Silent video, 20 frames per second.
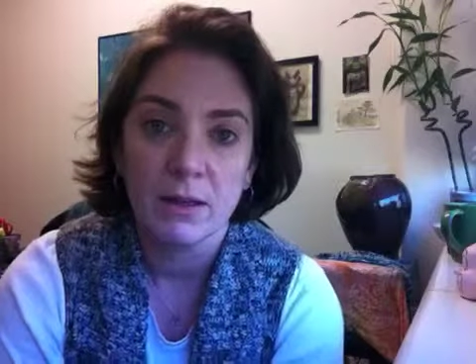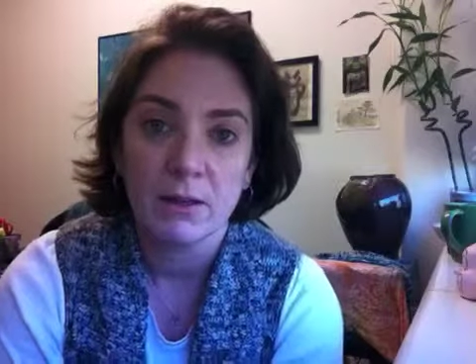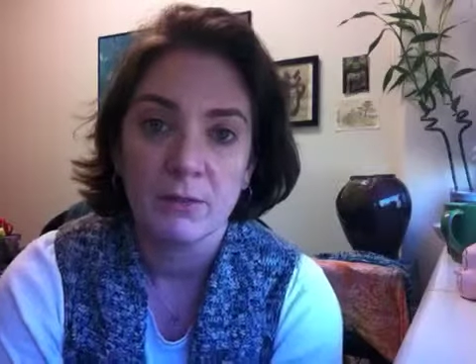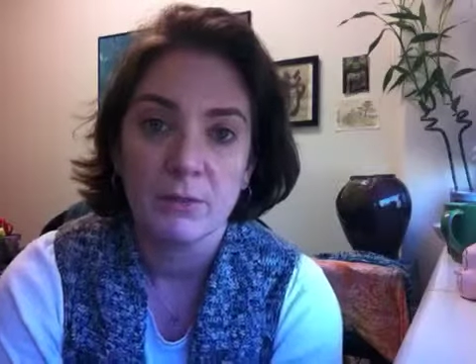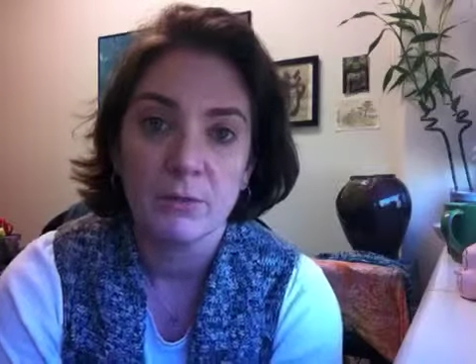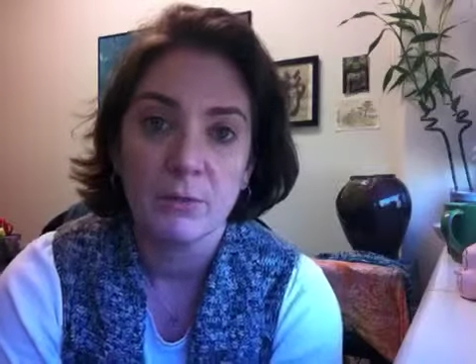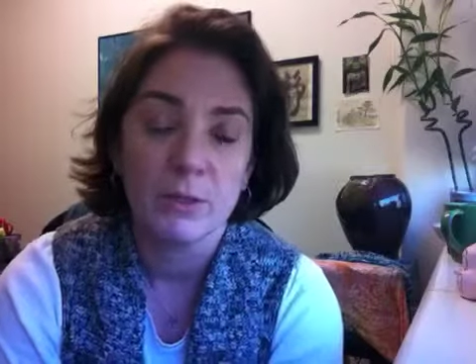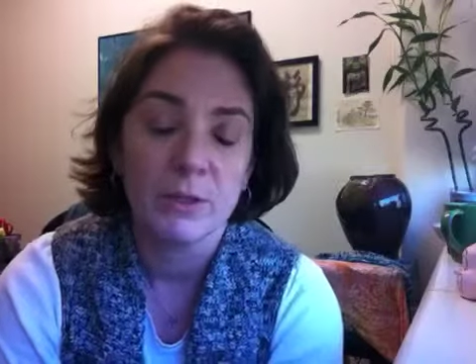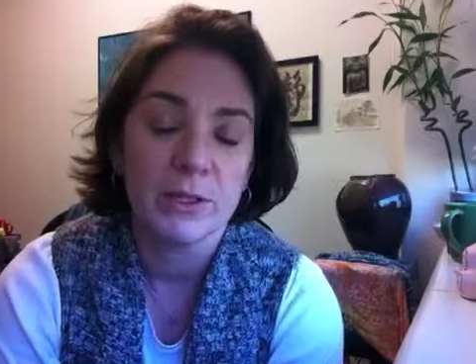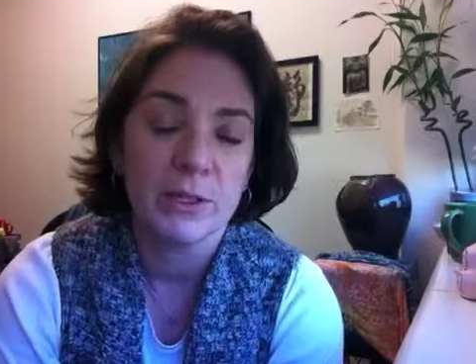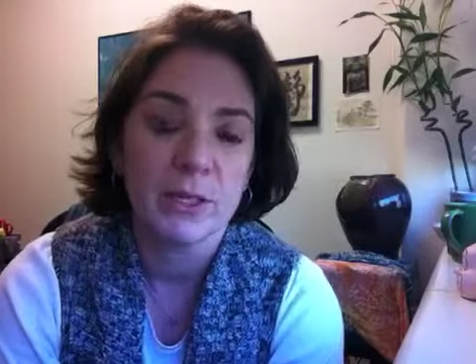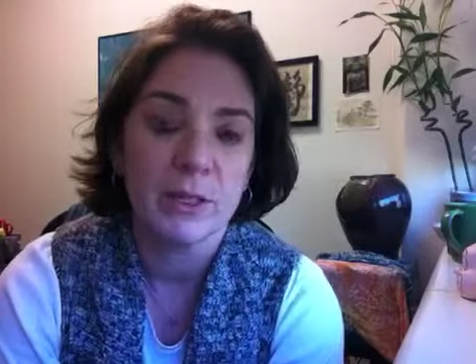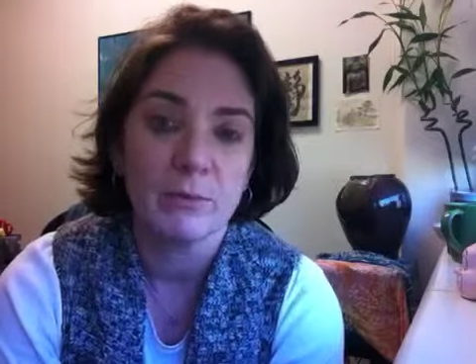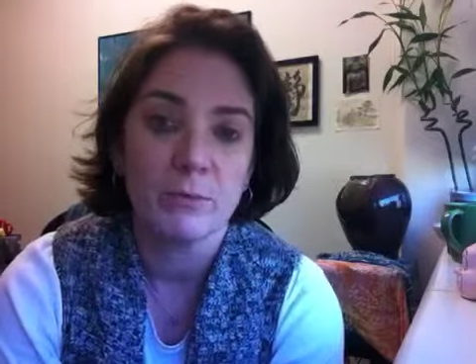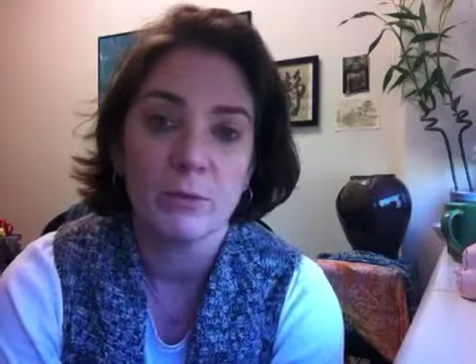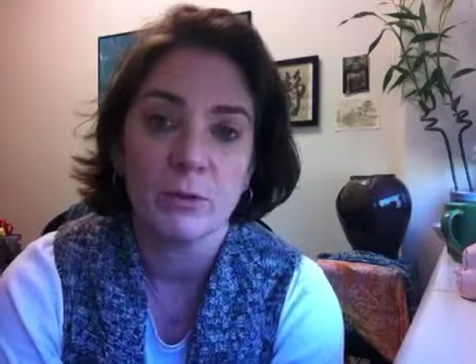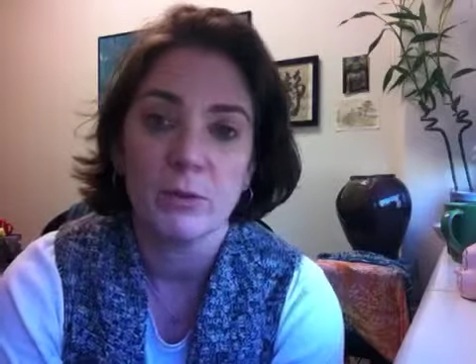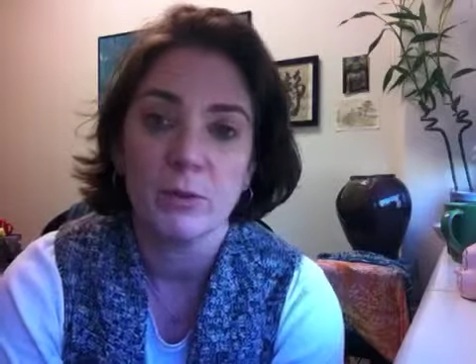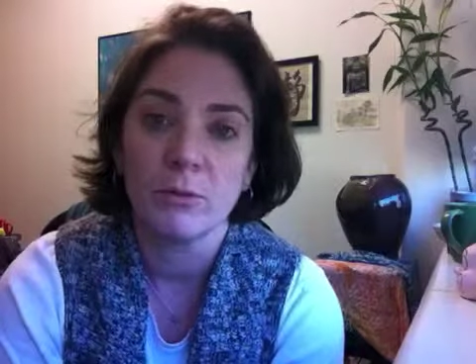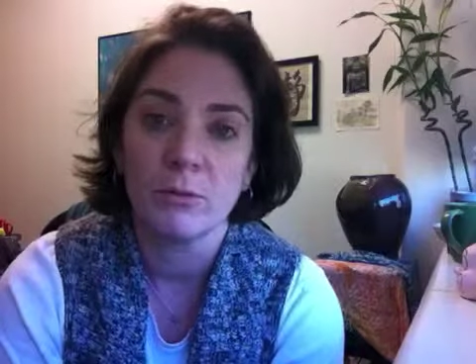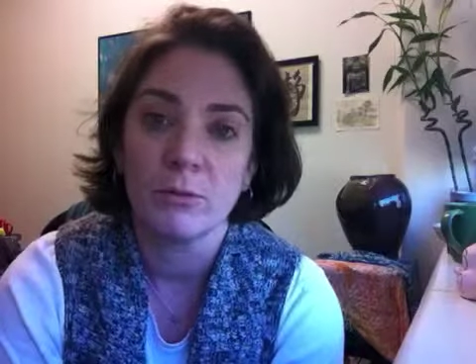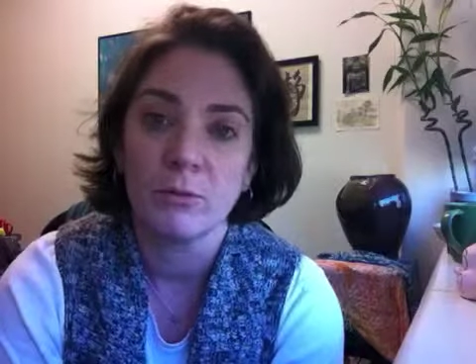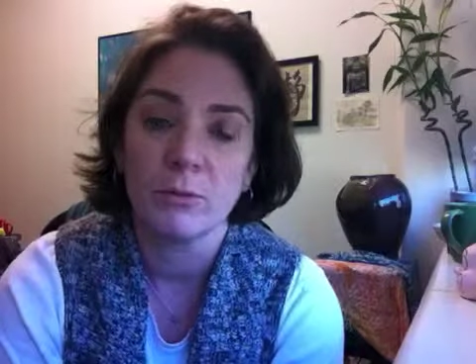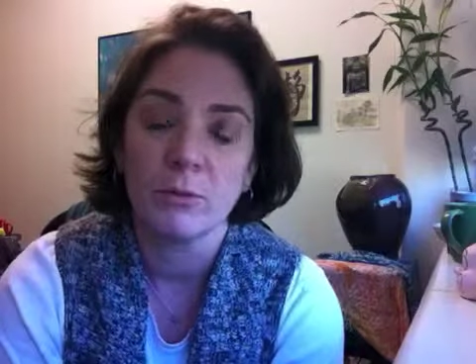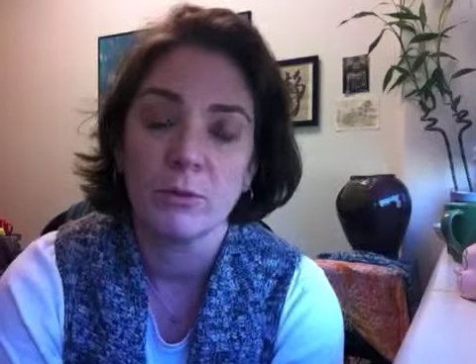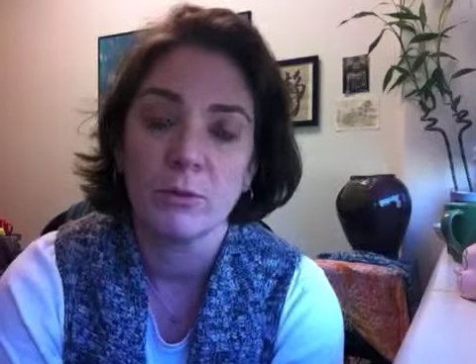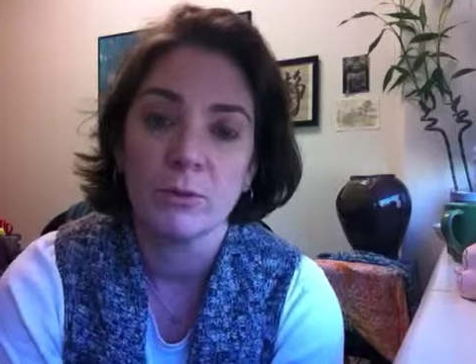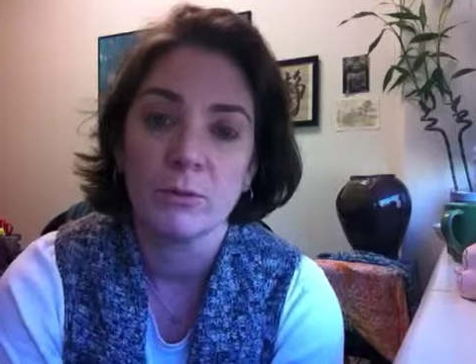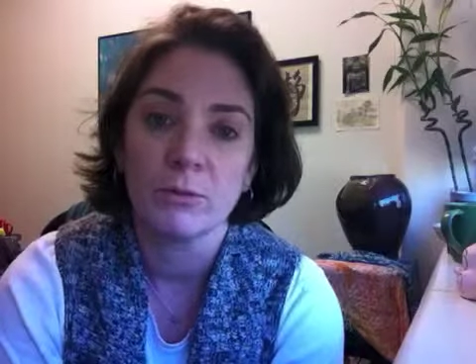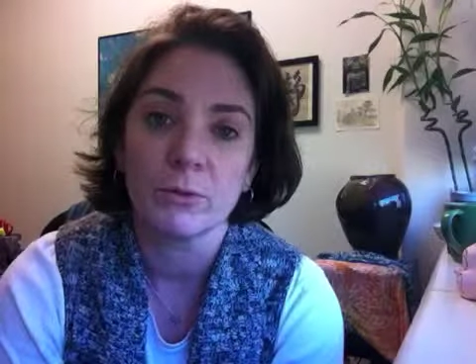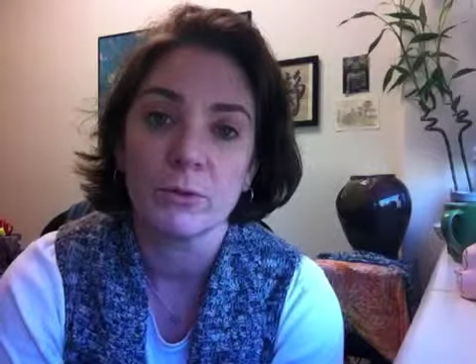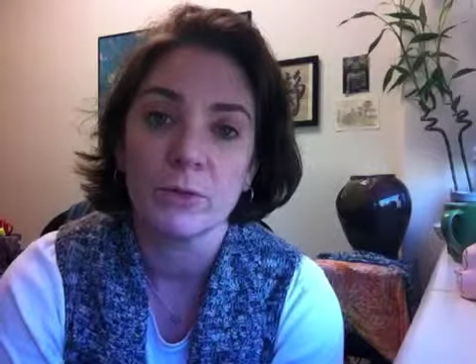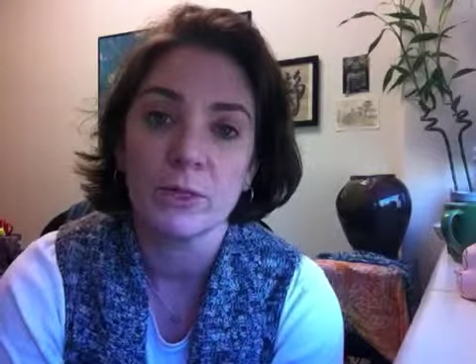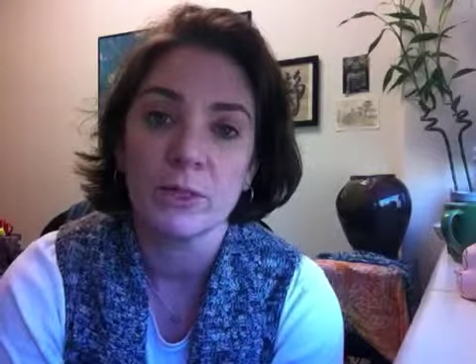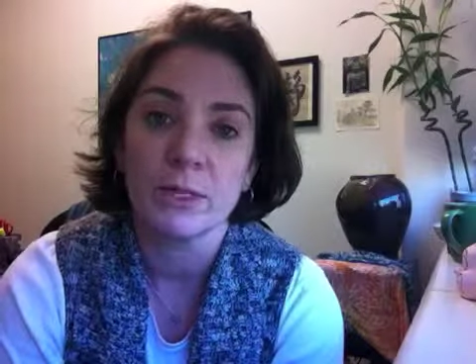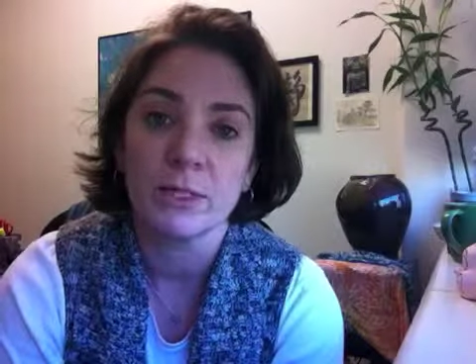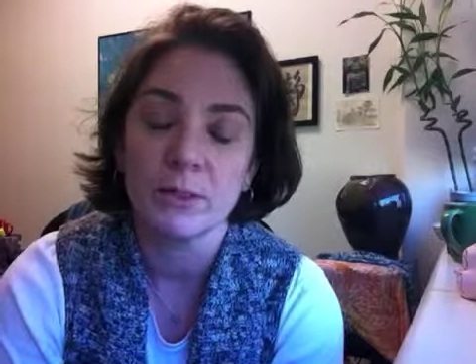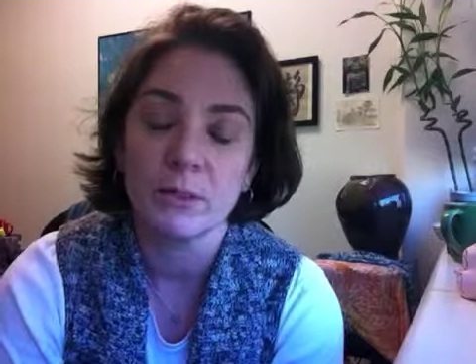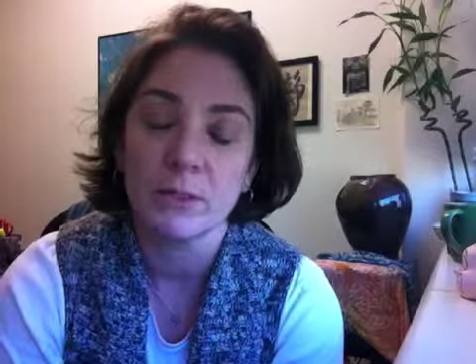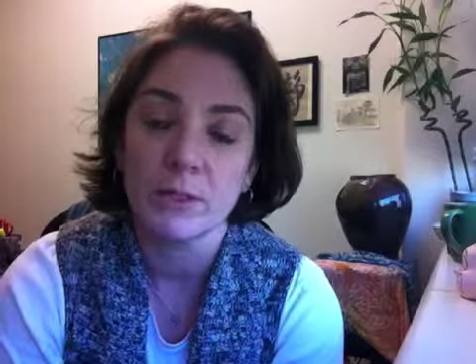For example, we're
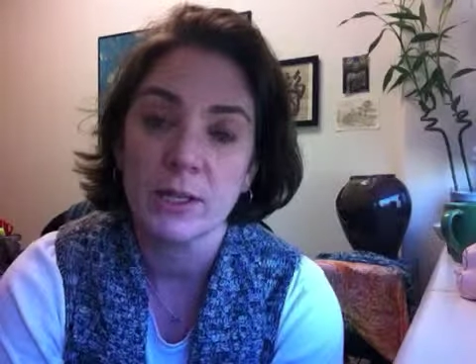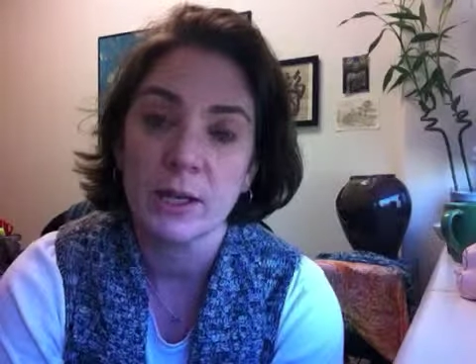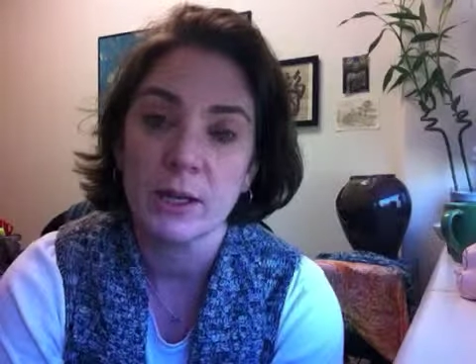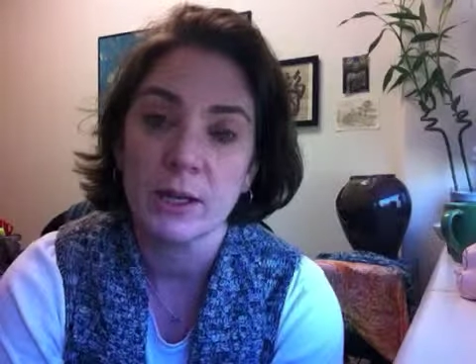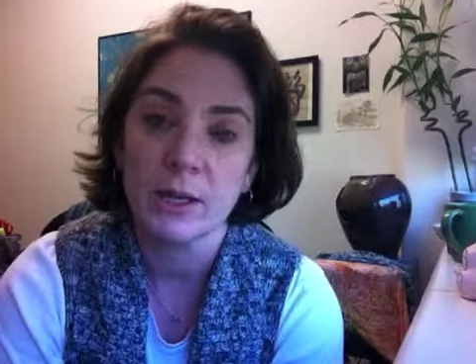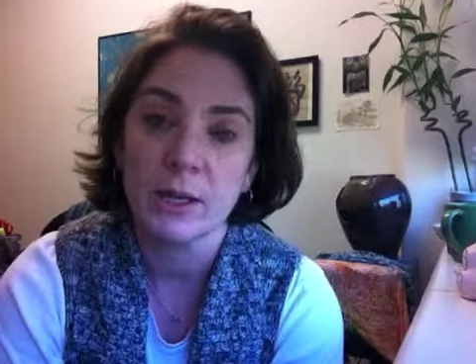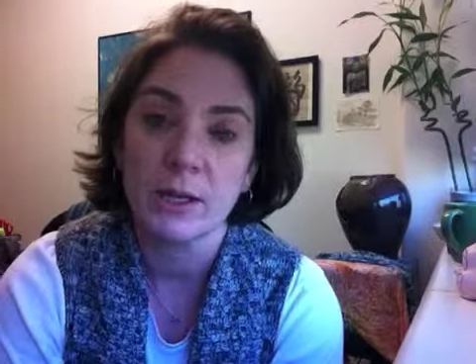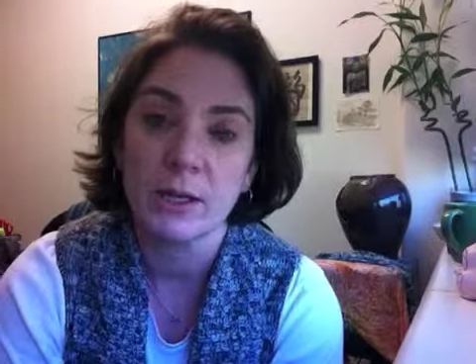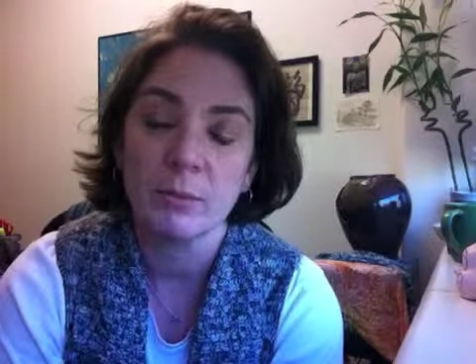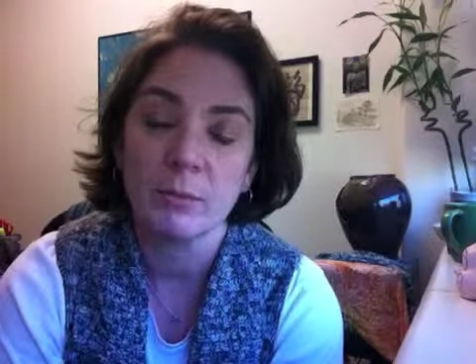still talking